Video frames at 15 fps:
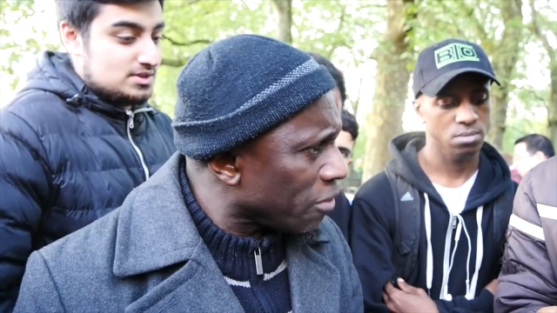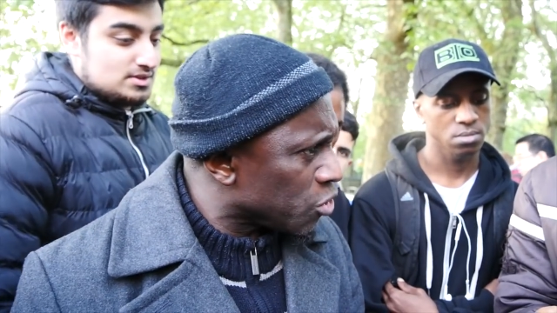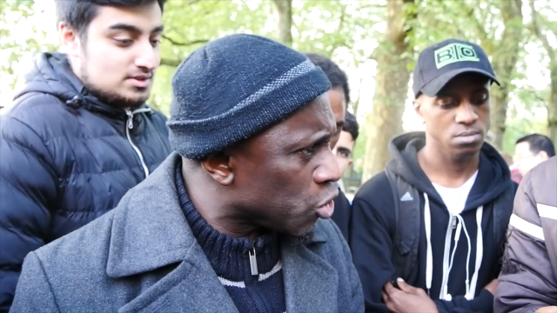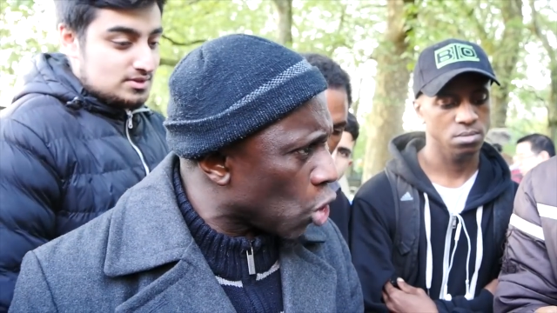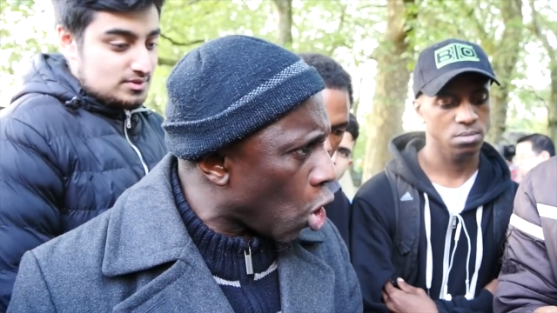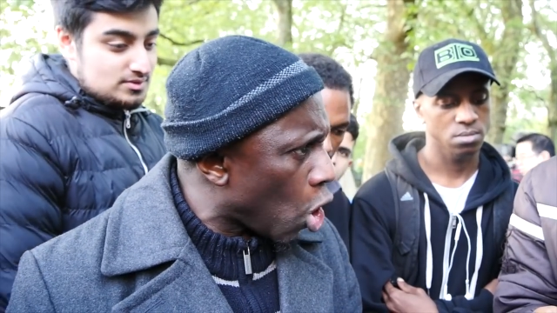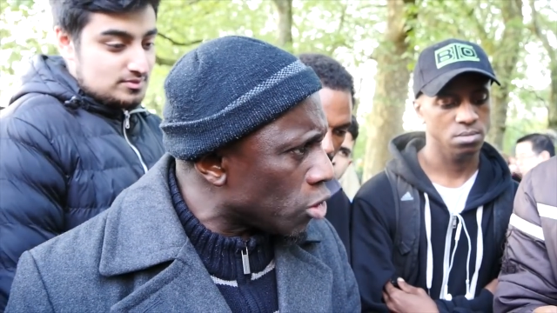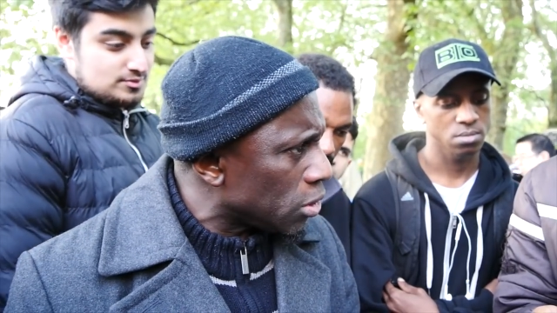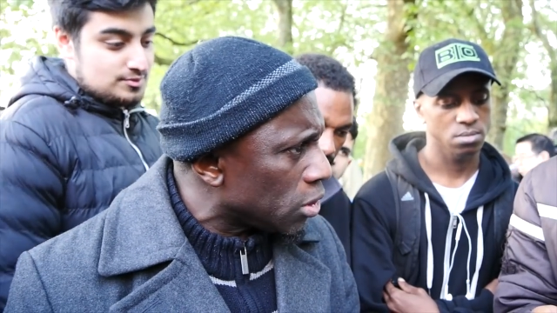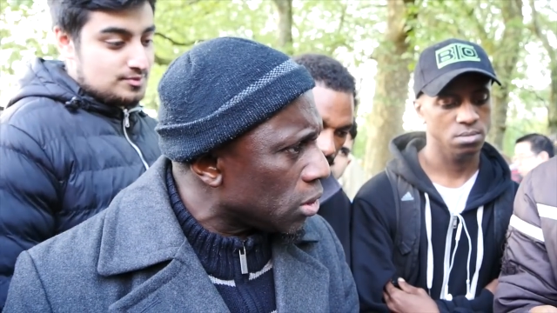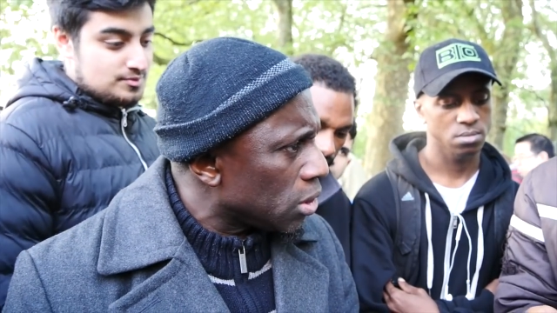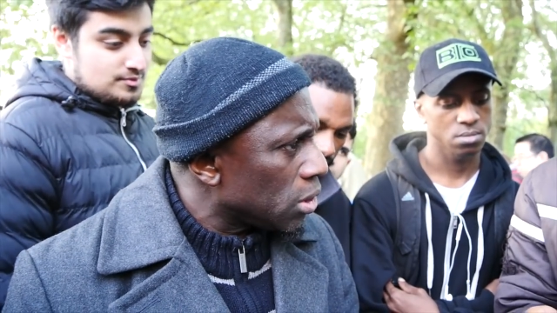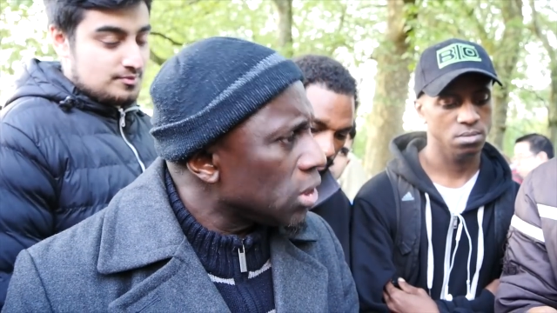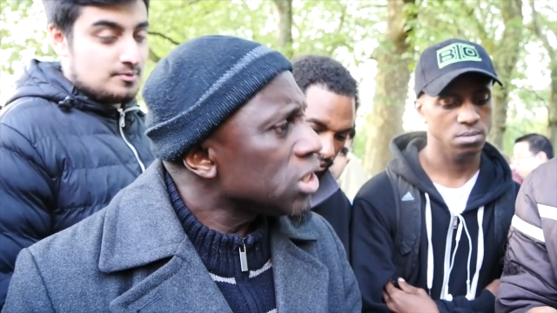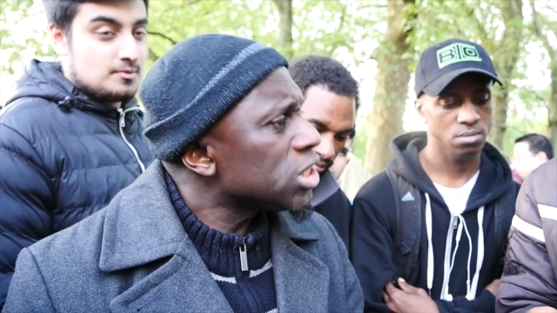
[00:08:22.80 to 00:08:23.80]
Speaker 1: of John,
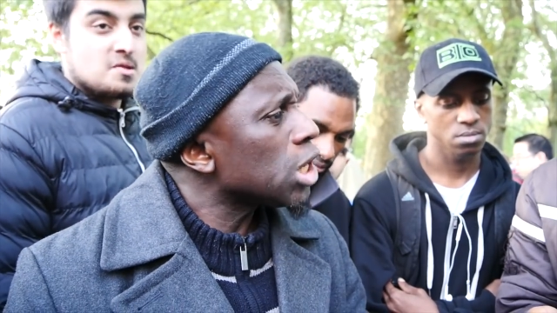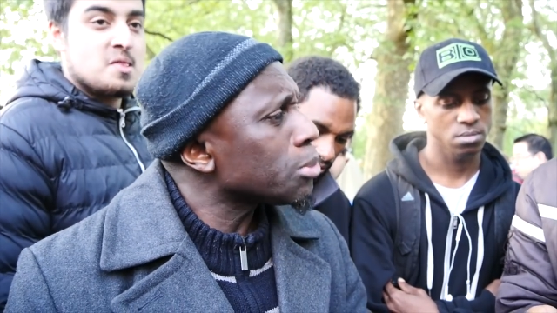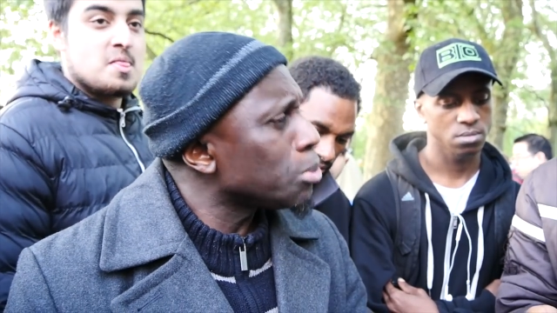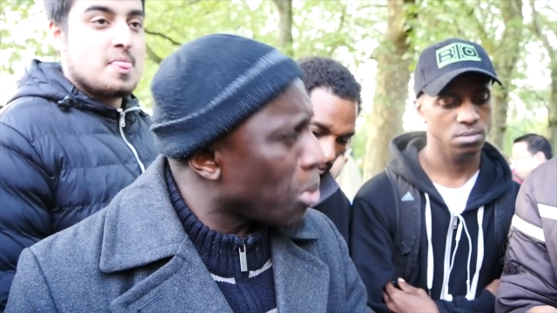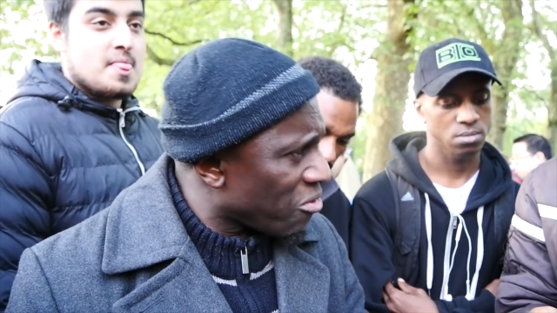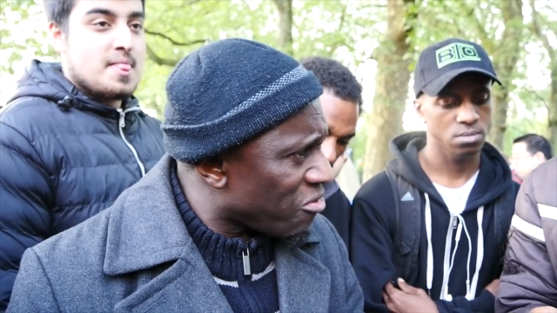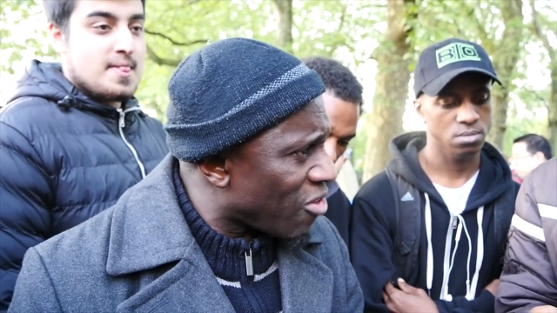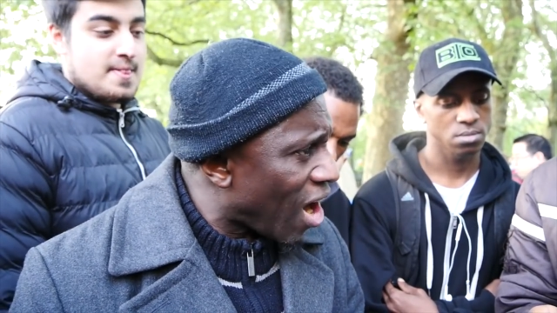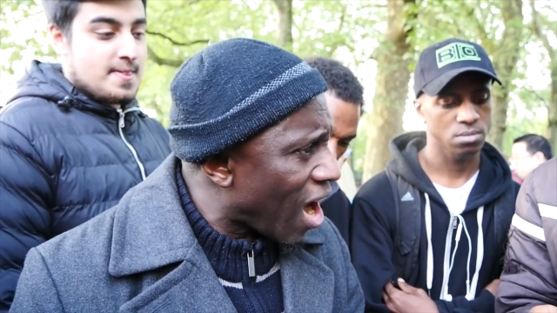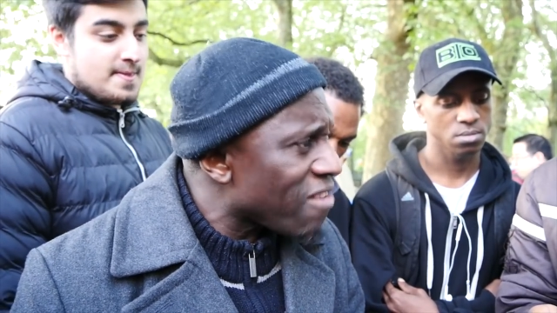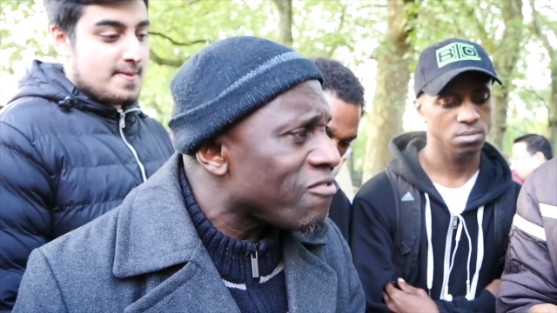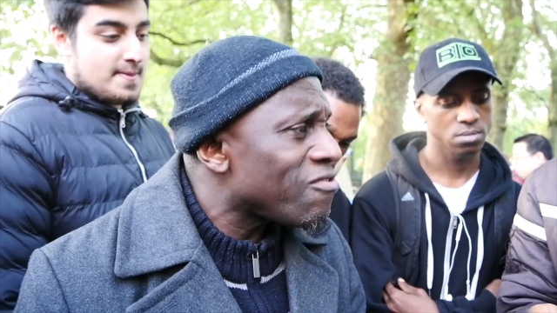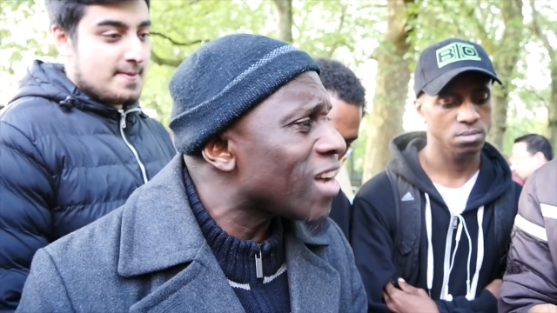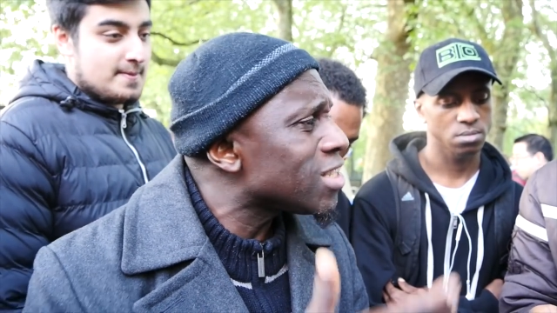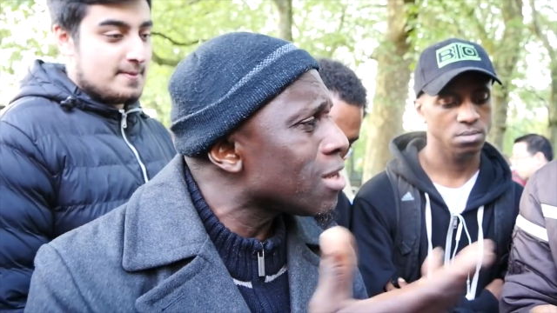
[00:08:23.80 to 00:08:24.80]
chapter five,
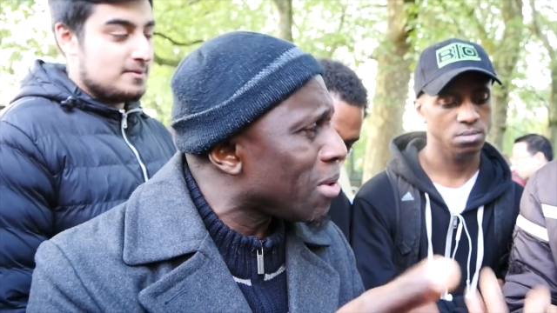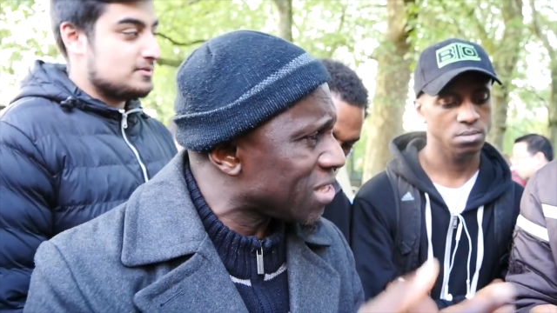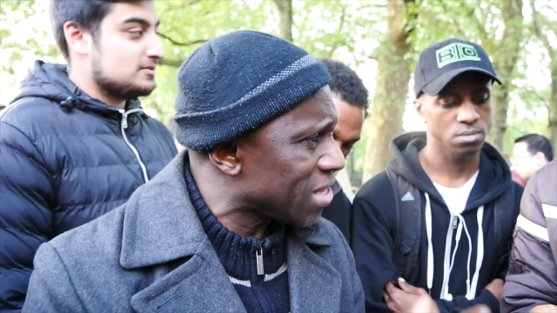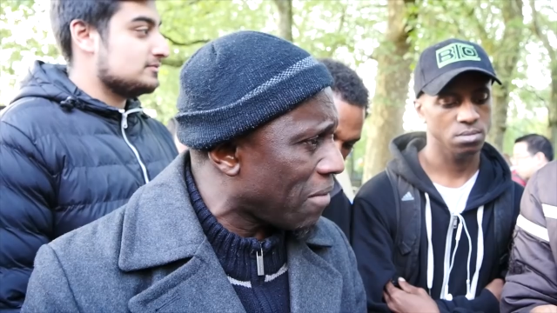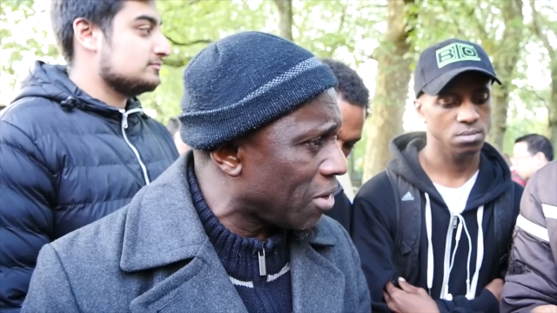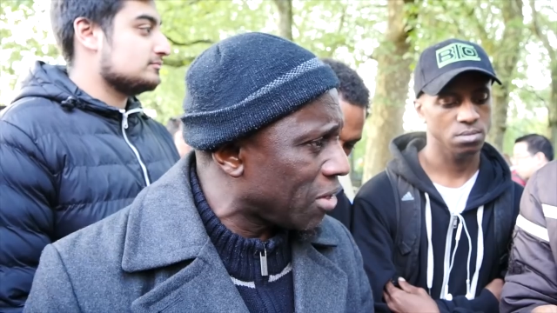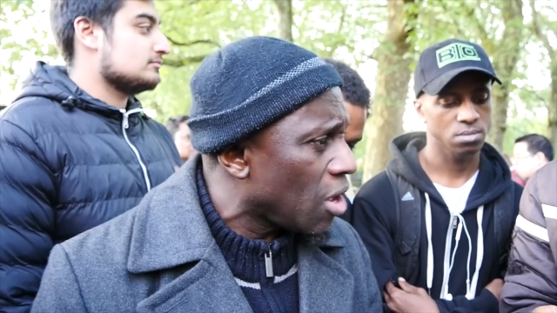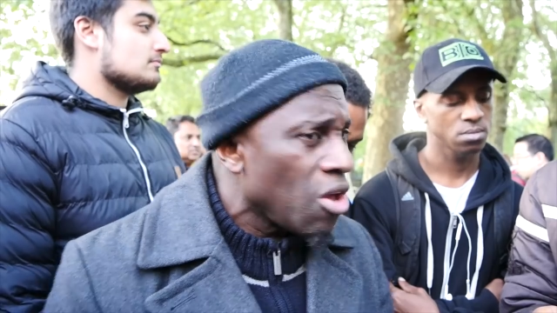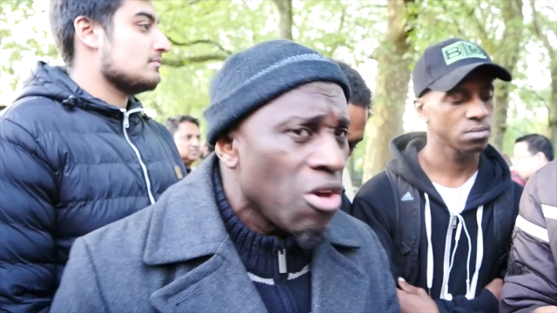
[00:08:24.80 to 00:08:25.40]
verse number seven.